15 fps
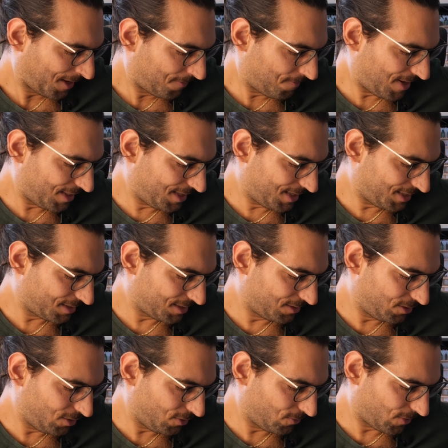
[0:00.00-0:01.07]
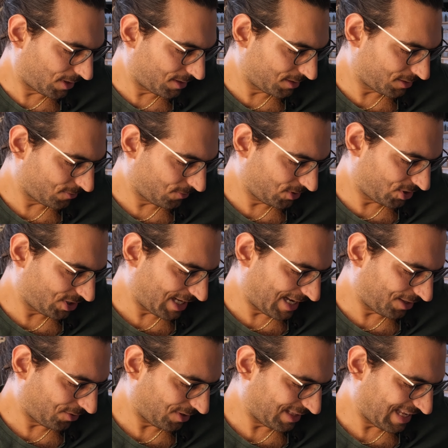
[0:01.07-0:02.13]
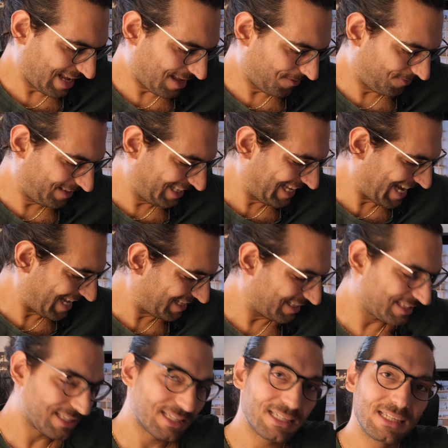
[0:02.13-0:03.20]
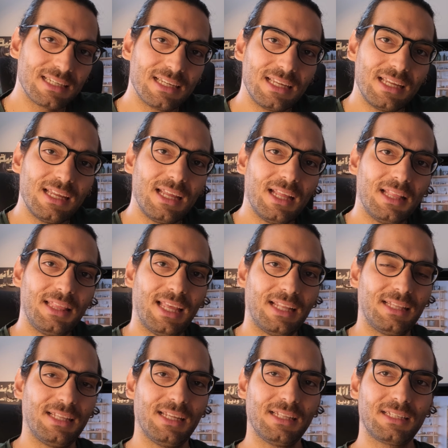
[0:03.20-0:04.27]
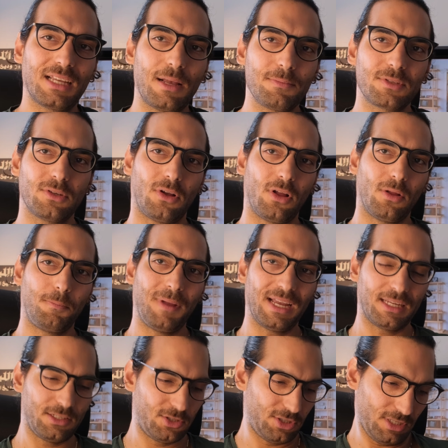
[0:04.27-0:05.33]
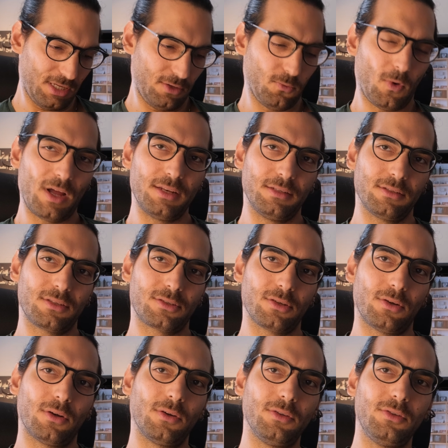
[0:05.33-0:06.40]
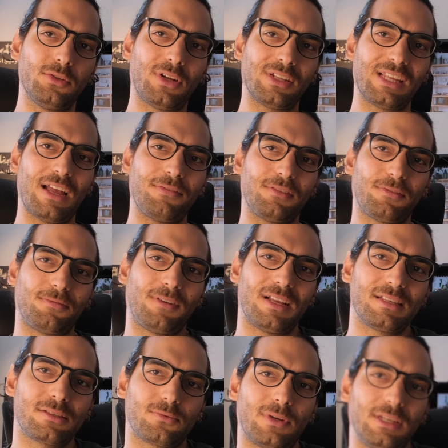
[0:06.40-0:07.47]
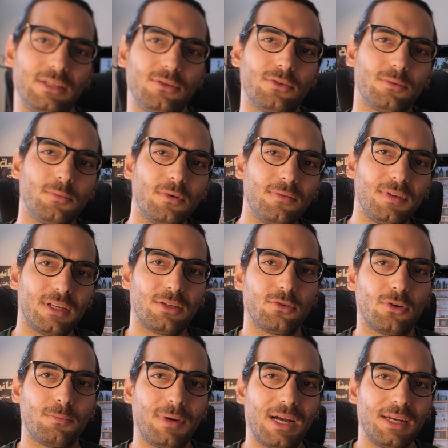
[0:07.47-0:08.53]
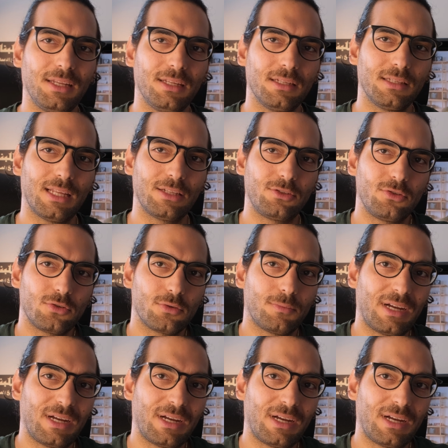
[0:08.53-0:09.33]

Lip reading: But there's a new ones, which I don't have yet, that it comes all packaged in one, so you don't have to fuzz when you're moving your body that you